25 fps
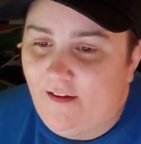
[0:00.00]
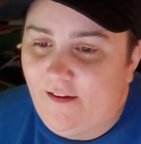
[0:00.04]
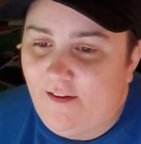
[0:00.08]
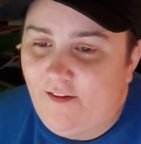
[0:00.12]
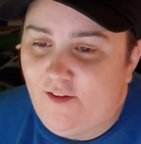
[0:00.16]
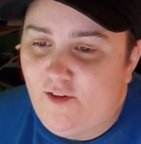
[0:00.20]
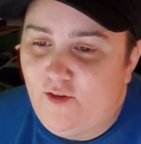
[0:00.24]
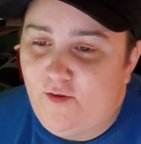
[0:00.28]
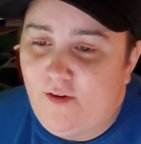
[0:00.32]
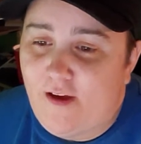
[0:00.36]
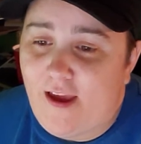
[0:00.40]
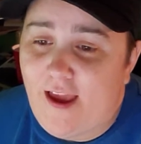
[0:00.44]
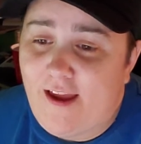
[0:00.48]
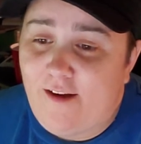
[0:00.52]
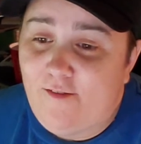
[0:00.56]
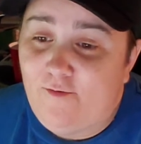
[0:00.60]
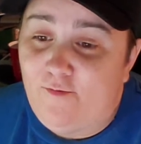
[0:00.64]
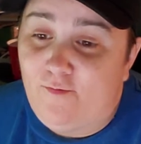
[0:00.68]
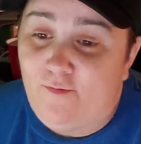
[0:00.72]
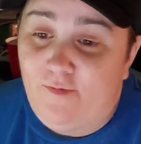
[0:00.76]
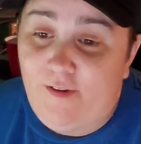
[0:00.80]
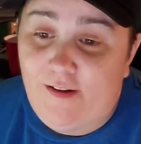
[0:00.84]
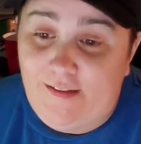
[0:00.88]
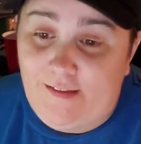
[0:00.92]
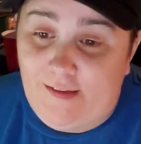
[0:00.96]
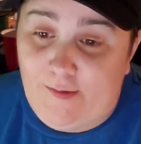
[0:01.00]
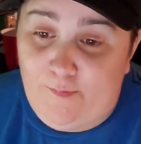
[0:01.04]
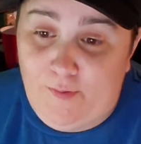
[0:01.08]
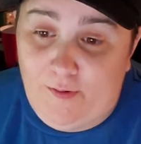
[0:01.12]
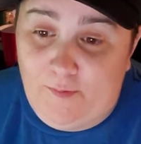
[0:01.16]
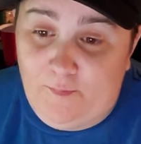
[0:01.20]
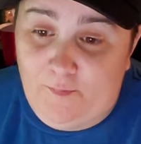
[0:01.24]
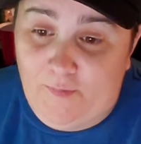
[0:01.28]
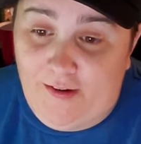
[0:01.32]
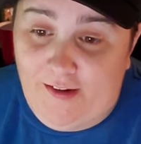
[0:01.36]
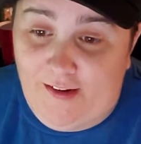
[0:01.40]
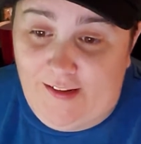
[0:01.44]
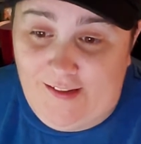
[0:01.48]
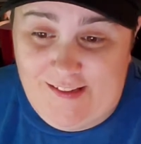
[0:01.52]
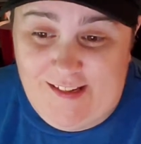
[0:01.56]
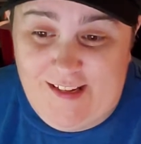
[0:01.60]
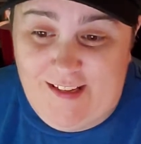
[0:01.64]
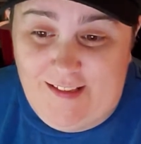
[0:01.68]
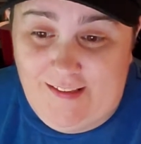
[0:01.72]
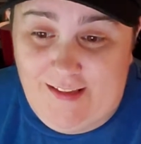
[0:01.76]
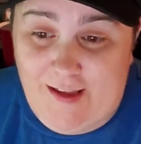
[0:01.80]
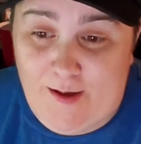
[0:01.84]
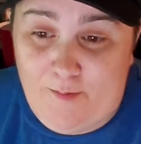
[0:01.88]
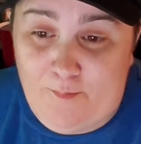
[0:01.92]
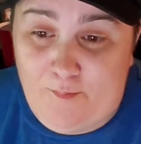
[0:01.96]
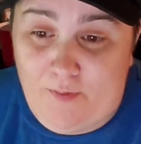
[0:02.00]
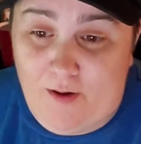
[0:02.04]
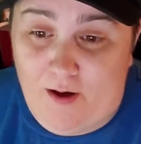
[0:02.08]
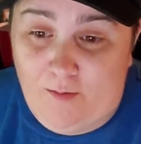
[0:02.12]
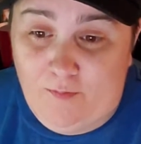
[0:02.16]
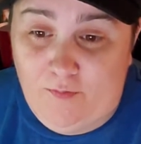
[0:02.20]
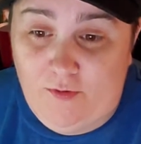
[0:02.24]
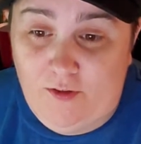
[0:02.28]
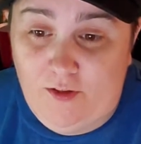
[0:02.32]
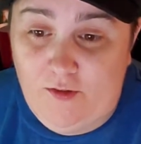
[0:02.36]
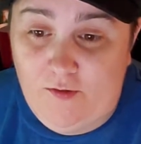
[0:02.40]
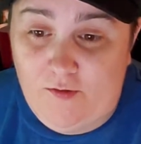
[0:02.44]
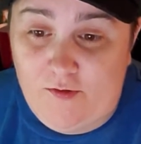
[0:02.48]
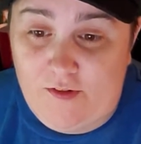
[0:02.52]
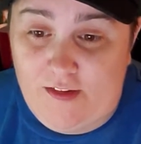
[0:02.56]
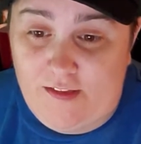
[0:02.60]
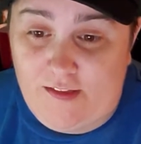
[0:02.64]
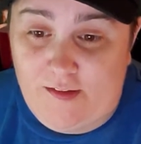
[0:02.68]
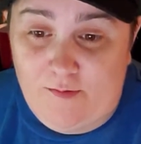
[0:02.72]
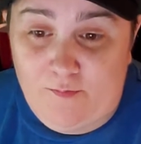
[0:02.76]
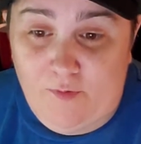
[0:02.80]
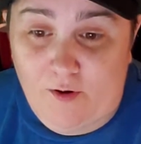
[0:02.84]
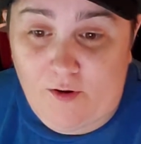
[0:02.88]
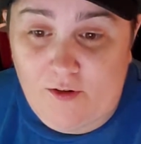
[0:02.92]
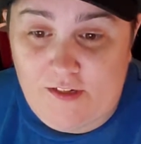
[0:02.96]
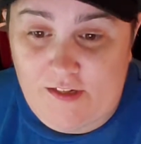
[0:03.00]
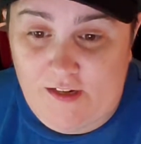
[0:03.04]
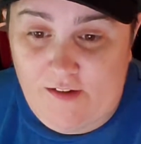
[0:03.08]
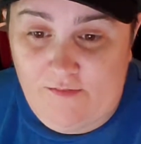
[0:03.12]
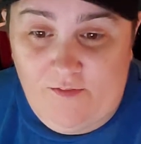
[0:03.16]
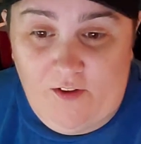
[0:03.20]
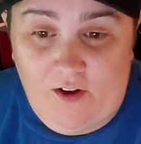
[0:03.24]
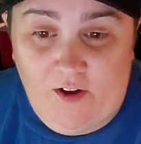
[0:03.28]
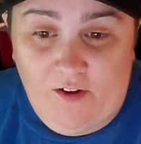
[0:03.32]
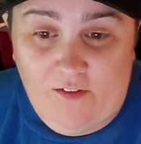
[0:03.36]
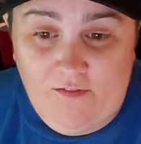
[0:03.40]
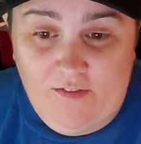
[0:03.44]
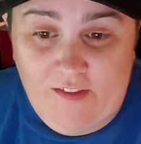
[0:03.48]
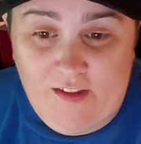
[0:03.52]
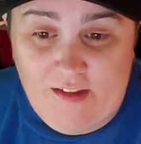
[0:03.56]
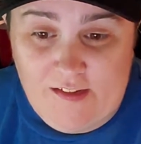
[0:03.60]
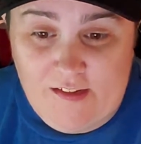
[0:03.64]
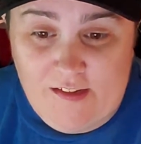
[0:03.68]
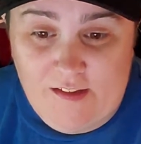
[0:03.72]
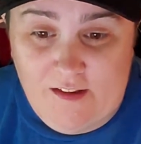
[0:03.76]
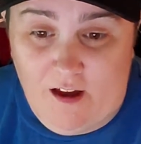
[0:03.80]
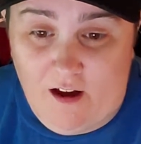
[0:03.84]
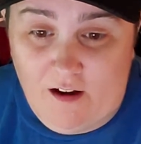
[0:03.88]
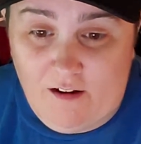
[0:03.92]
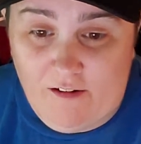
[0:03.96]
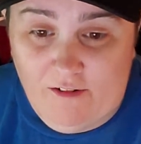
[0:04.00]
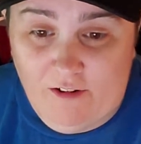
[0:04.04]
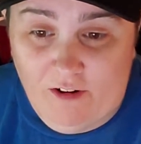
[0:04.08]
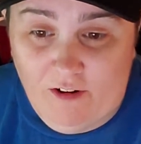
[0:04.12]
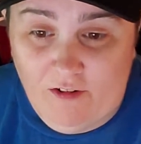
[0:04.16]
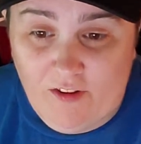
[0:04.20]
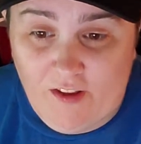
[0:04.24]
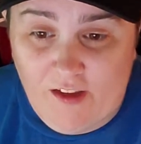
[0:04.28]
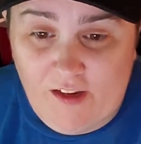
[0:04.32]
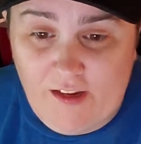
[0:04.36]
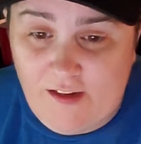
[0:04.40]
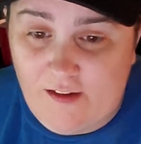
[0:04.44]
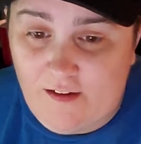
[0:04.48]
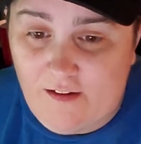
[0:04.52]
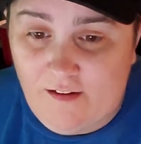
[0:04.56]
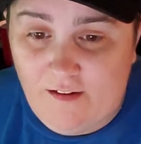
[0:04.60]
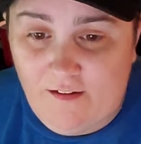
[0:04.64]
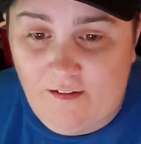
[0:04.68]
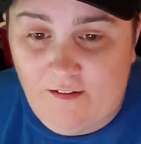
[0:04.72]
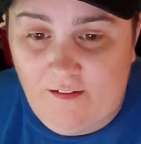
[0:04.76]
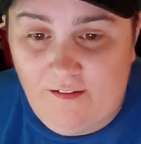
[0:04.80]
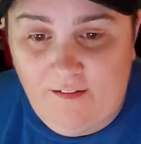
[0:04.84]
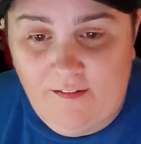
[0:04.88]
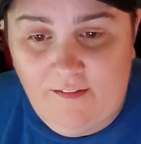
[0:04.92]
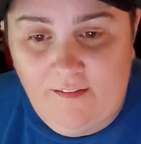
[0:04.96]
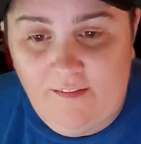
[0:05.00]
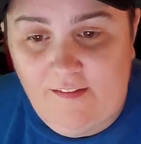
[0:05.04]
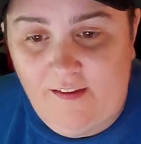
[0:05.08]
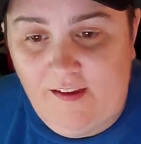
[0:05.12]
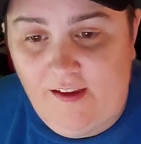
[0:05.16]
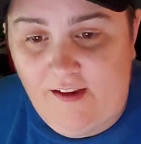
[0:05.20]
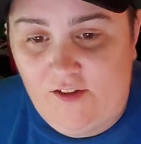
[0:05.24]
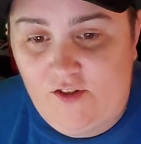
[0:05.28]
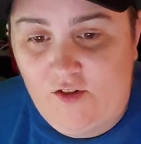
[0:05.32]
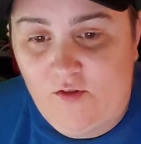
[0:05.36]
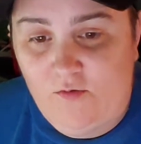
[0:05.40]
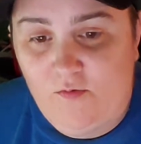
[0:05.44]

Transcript: You can't really be meaning to let Bob loose at the mercy of all of this lot, Crowley, the angel